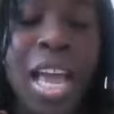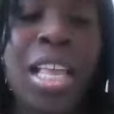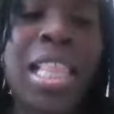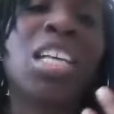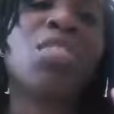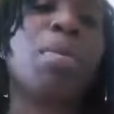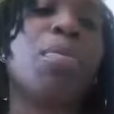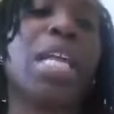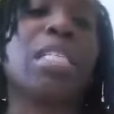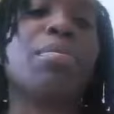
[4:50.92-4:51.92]
allows
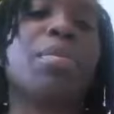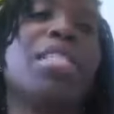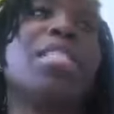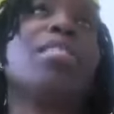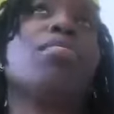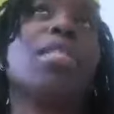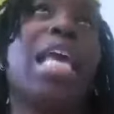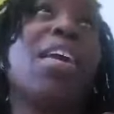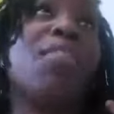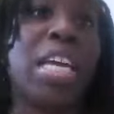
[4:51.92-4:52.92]
people not to
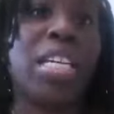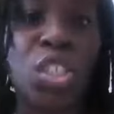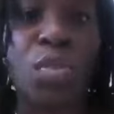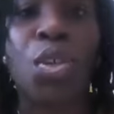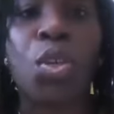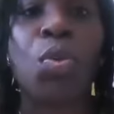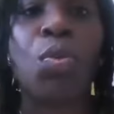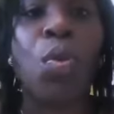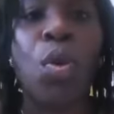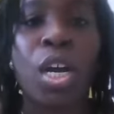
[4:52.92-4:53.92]
take advantage of
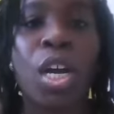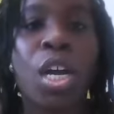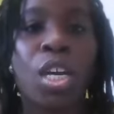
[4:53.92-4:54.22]
you or,